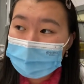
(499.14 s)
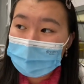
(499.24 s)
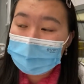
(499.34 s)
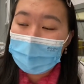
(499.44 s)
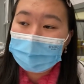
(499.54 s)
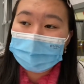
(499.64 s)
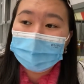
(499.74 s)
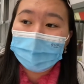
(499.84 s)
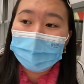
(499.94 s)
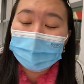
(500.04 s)
and ask
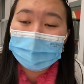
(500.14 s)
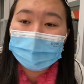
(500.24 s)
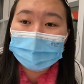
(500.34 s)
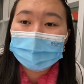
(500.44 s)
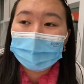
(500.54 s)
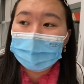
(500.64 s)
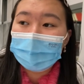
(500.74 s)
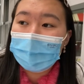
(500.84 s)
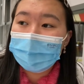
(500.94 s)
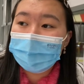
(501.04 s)
for lids that
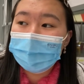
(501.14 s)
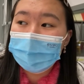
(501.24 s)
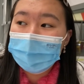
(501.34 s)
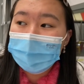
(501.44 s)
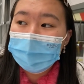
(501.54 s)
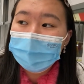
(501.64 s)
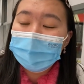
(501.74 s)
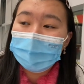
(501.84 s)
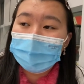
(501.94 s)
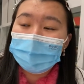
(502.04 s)
have
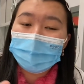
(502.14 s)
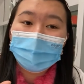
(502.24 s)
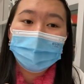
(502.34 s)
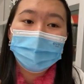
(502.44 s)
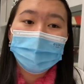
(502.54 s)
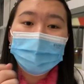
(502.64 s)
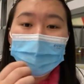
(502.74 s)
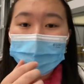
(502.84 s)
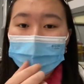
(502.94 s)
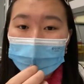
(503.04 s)
like a drinkable lid
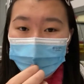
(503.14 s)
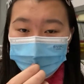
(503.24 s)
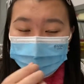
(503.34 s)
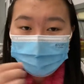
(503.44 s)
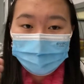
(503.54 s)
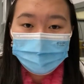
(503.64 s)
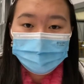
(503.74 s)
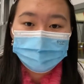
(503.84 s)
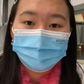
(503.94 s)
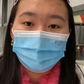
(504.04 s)
without needing a
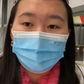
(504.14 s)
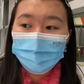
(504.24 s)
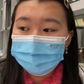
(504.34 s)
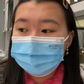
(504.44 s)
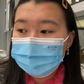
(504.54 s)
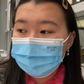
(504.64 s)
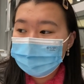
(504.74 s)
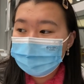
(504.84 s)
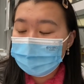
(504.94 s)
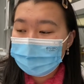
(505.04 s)
straw. It's like those
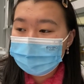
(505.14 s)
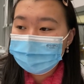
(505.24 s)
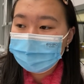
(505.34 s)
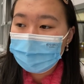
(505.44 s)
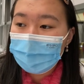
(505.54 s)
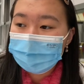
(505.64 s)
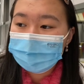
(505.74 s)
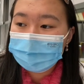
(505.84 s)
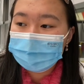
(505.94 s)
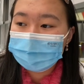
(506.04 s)
lids for hot
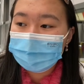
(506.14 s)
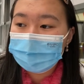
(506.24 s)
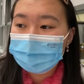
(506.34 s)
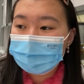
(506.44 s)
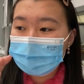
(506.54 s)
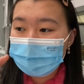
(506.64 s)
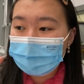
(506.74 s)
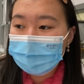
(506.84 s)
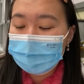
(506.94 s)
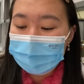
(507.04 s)
drinks where you can drink
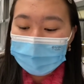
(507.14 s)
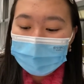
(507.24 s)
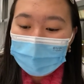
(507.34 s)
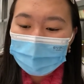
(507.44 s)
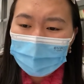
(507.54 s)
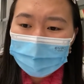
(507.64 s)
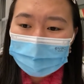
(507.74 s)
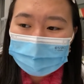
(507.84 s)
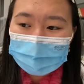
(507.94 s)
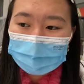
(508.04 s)
it. A lot of
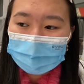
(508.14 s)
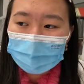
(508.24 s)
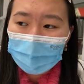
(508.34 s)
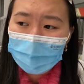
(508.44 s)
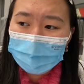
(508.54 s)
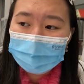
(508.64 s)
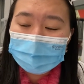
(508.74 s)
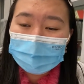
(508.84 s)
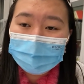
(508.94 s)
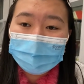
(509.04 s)
places are going to offer this
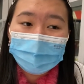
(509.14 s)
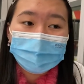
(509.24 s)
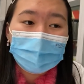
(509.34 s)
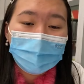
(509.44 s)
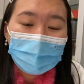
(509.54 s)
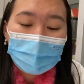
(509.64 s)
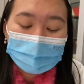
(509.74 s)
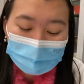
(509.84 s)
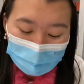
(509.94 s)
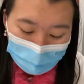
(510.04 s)
lid. You just have to
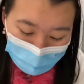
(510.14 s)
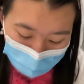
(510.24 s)
ask them.